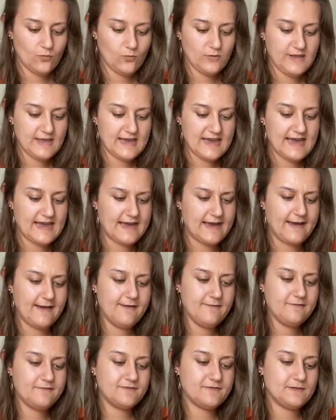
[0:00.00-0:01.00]
We
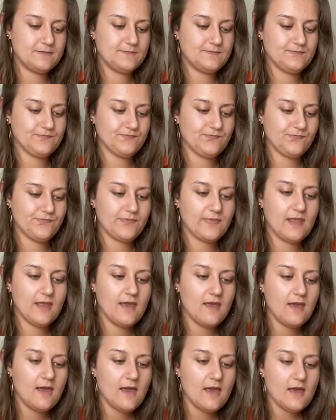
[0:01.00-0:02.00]
have,
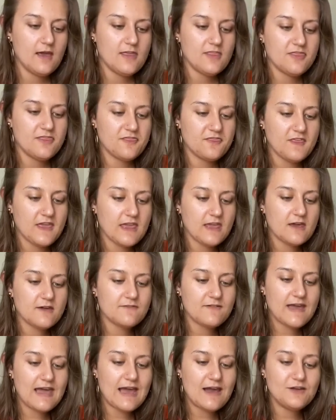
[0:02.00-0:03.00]
think
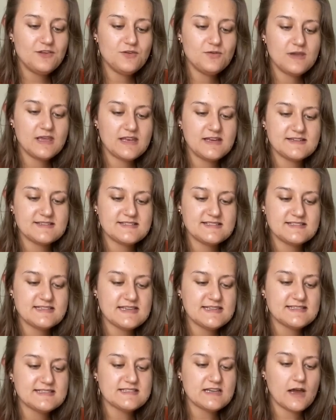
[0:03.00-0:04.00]
of how you can
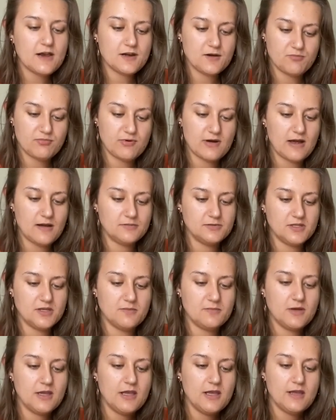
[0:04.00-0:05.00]
assist on a
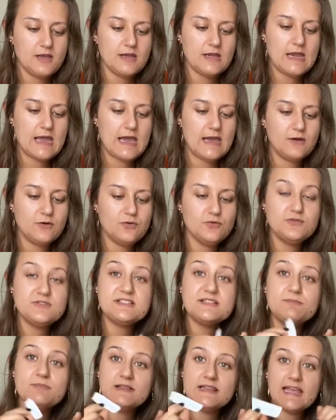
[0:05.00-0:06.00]
problem, not who
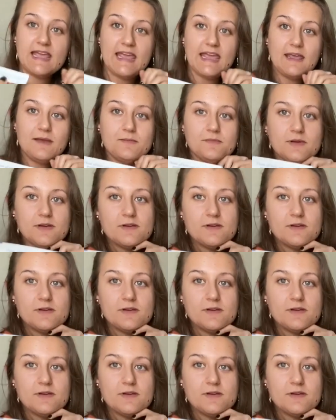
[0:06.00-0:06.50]
to blame.